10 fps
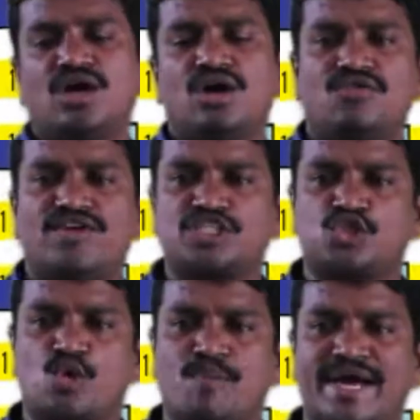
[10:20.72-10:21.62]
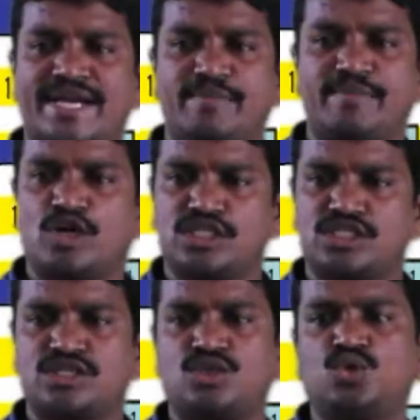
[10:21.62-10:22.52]
first row parity
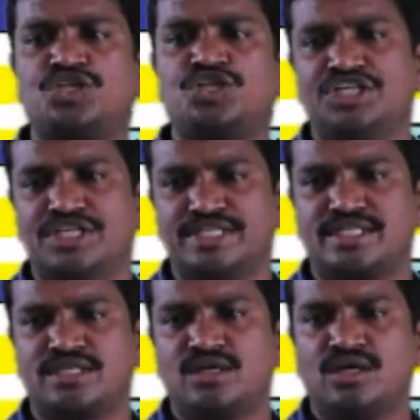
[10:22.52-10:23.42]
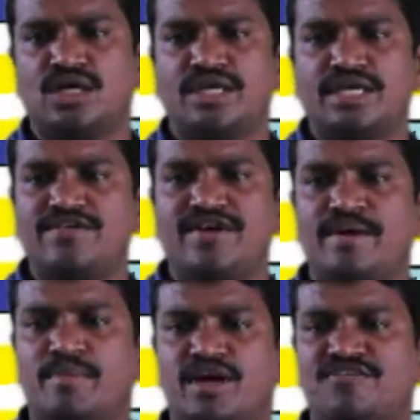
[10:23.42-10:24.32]
because 2 changes. Even
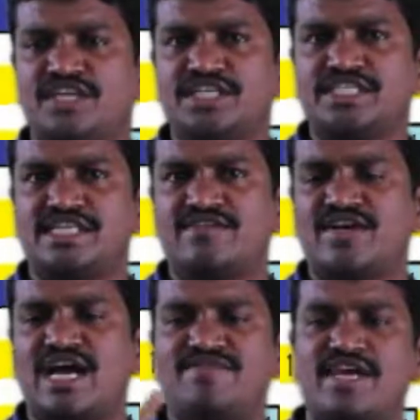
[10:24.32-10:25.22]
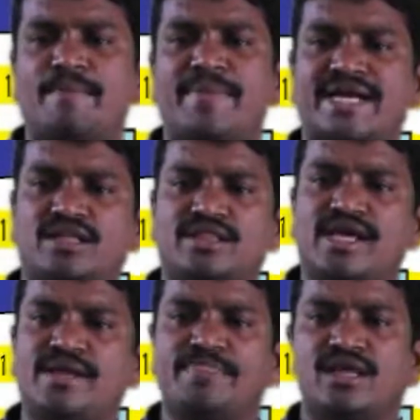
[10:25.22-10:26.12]
number of changes never having impact on
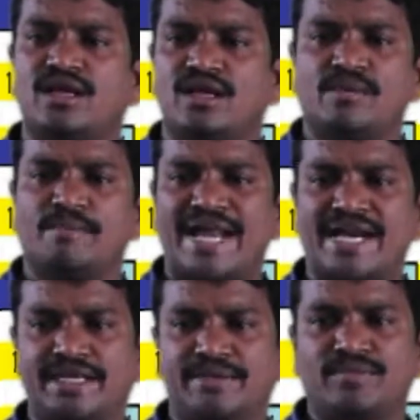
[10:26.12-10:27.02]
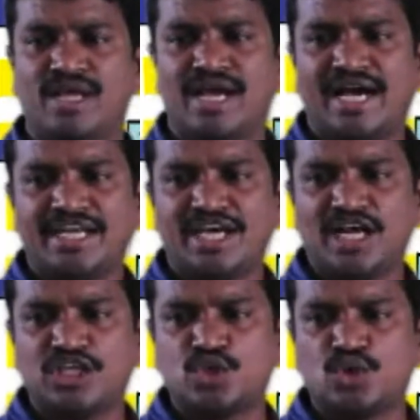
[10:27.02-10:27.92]
the parity. And here
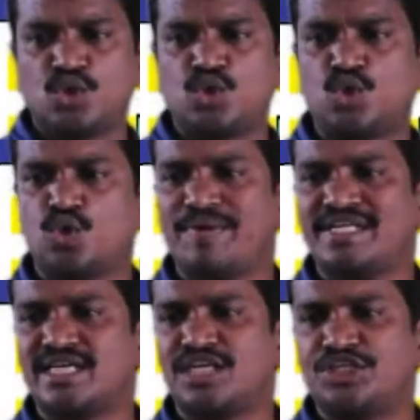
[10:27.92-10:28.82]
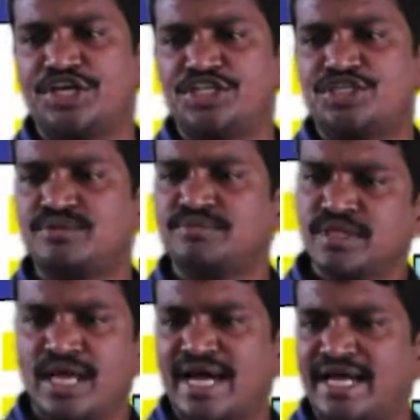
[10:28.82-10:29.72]
also 2 bits are changed
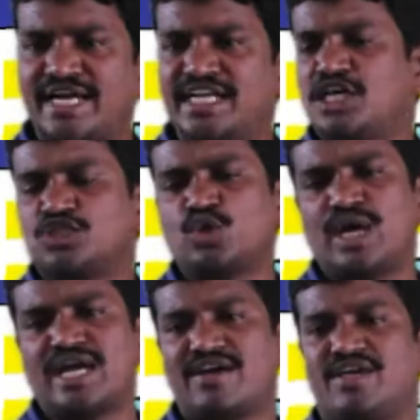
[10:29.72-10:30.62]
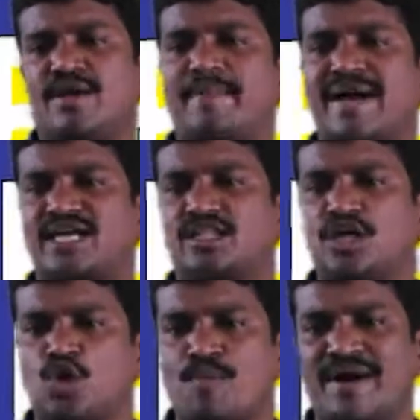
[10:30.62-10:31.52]
and that is also not having impact on
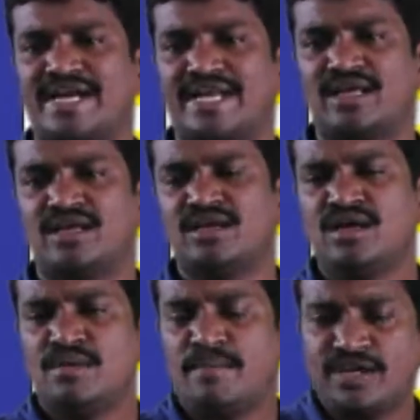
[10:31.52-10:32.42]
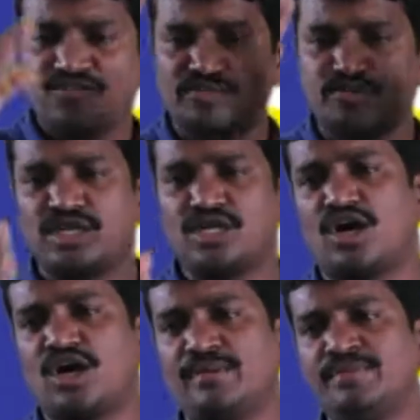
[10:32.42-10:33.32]
the row parity. But if you observe
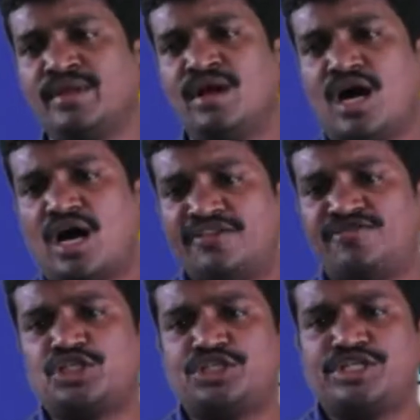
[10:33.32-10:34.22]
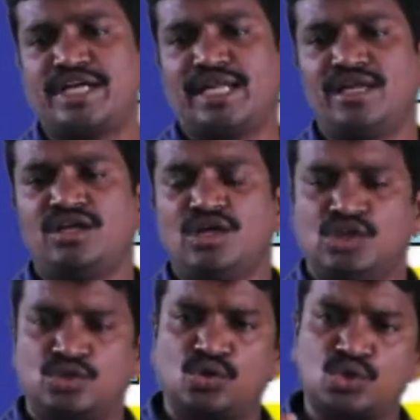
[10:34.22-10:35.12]
column, unfortunately
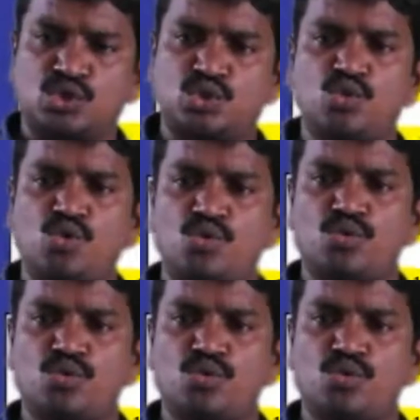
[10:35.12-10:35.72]
those 2